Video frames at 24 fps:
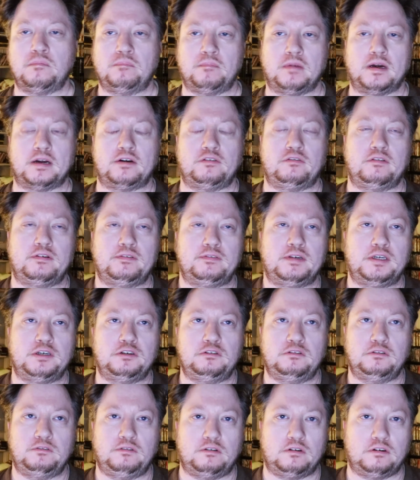My
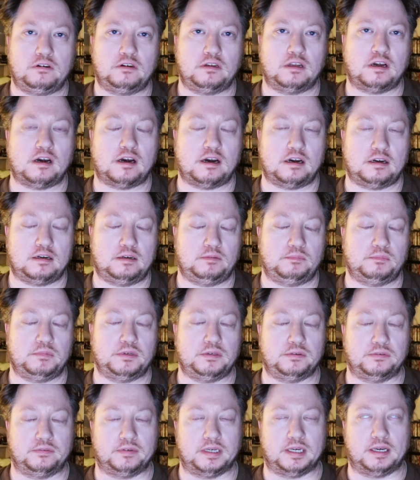review for the Hunt
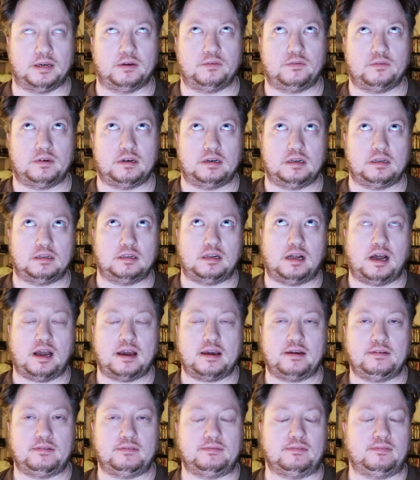movie. Well,
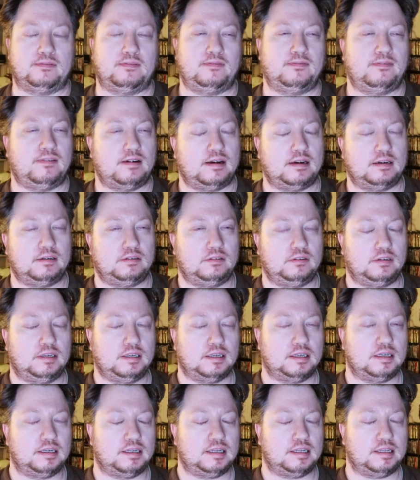I have found
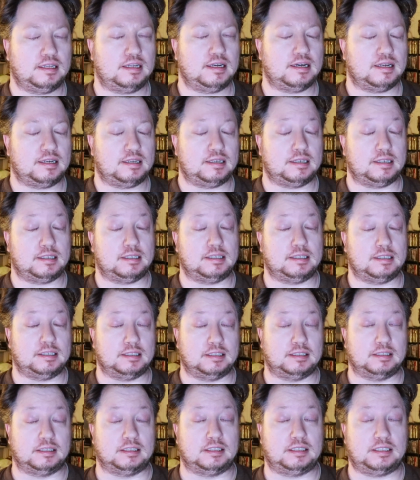it that it
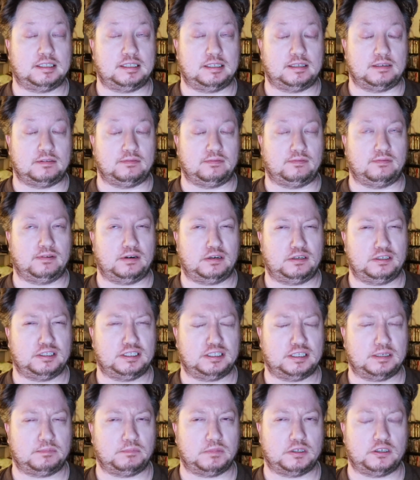is very
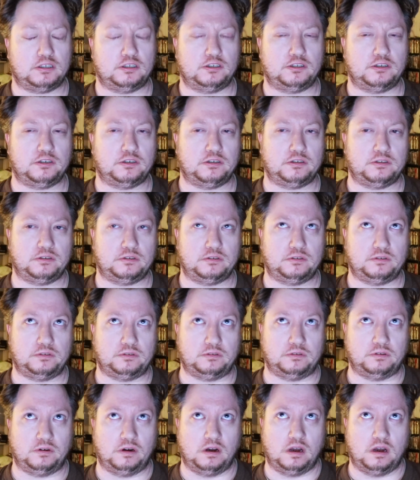similar to